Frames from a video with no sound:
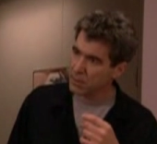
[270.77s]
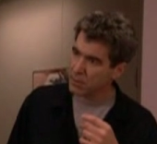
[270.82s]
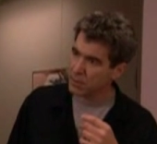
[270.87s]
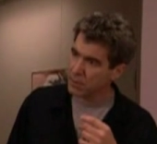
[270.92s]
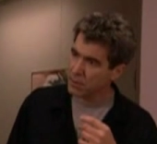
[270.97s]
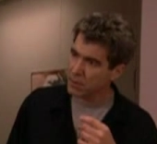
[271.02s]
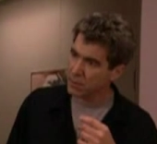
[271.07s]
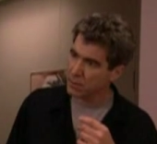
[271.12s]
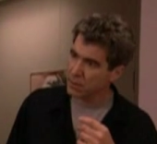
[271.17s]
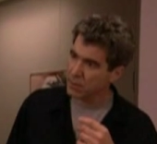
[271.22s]

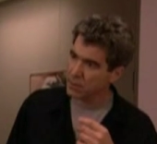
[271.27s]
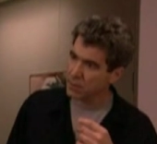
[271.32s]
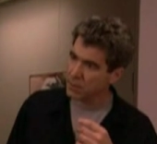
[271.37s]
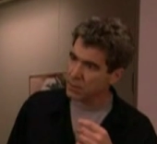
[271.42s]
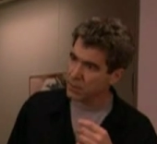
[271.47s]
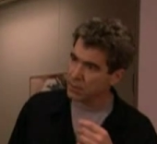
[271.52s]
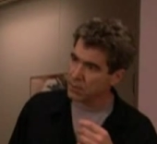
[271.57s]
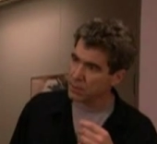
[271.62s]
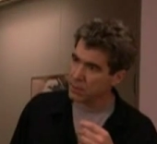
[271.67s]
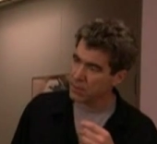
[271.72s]

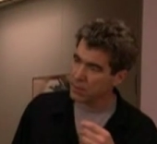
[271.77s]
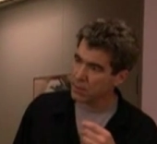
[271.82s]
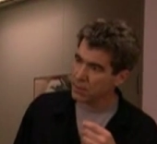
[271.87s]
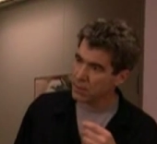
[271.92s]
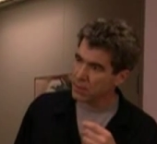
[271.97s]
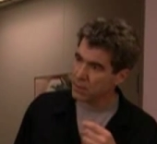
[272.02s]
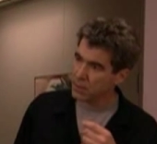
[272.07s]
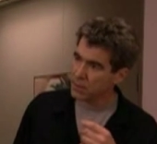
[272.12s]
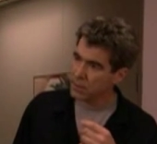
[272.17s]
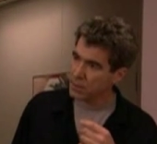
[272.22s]

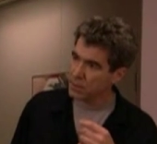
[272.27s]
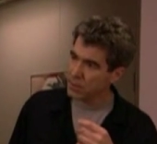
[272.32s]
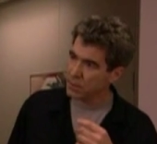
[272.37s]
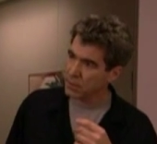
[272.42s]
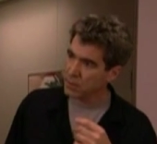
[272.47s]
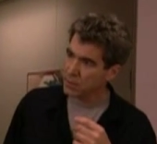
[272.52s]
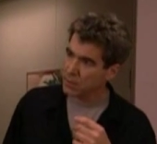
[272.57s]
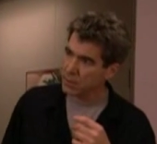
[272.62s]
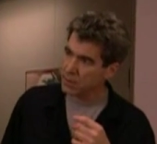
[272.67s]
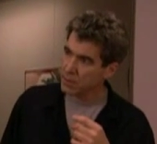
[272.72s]

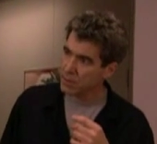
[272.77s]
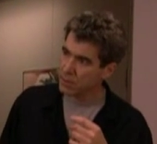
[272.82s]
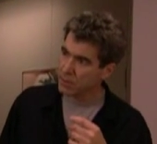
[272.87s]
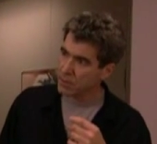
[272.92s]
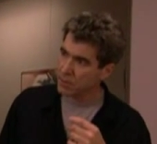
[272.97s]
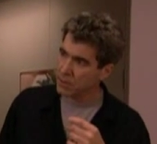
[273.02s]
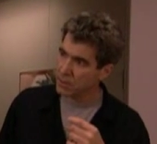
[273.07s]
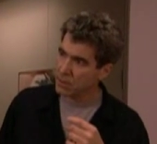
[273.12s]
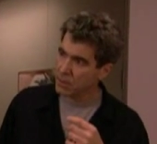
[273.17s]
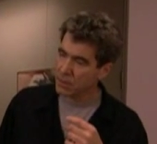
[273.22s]

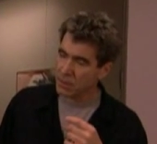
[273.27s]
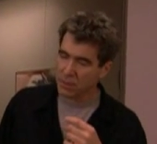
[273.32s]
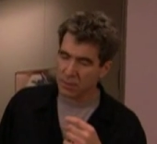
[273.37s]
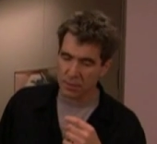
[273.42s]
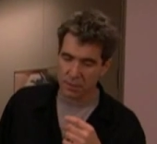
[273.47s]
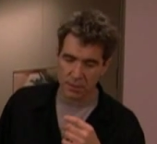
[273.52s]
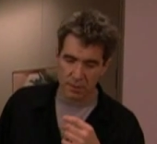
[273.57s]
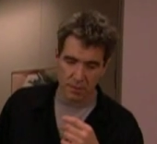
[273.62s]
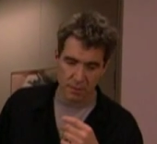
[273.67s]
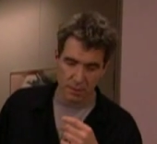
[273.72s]

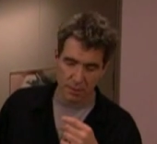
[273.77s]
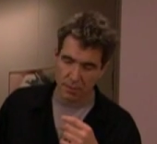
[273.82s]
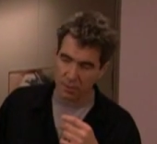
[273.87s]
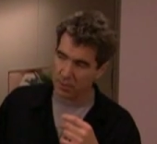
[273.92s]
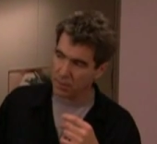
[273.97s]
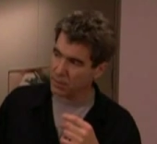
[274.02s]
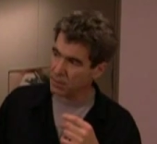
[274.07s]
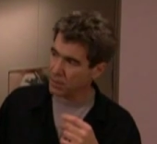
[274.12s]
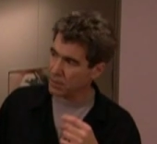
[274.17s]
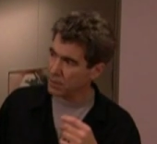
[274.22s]

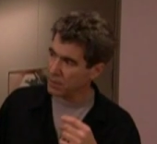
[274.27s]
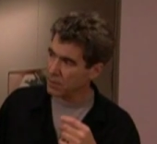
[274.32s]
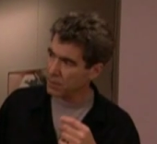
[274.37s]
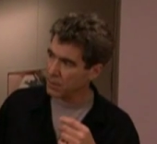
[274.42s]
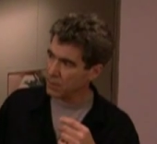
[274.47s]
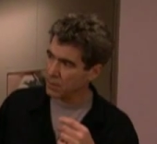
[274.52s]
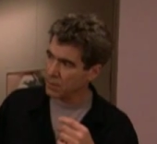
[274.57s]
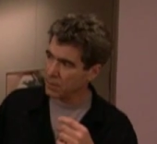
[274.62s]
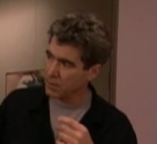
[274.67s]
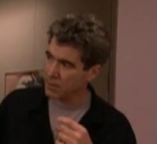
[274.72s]

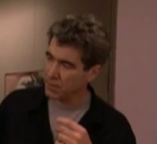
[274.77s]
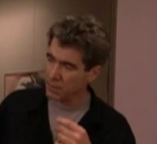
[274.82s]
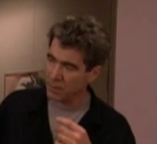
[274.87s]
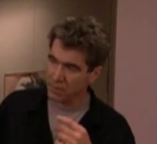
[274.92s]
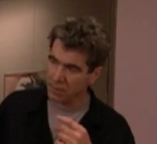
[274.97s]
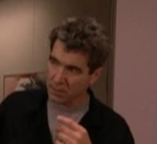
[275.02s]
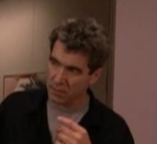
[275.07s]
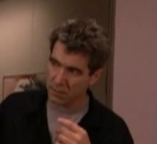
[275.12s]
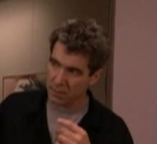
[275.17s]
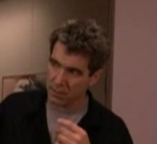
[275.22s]

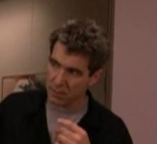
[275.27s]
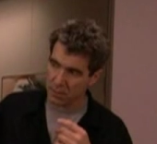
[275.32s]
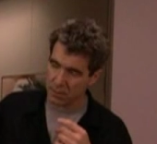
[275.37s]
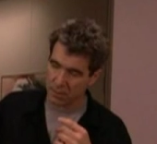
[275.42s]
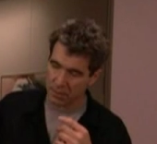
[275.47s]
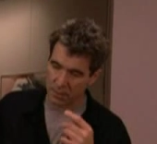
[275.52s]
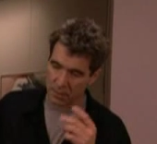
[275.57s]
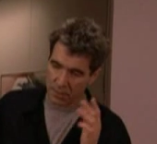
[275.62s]
Nobody speaks.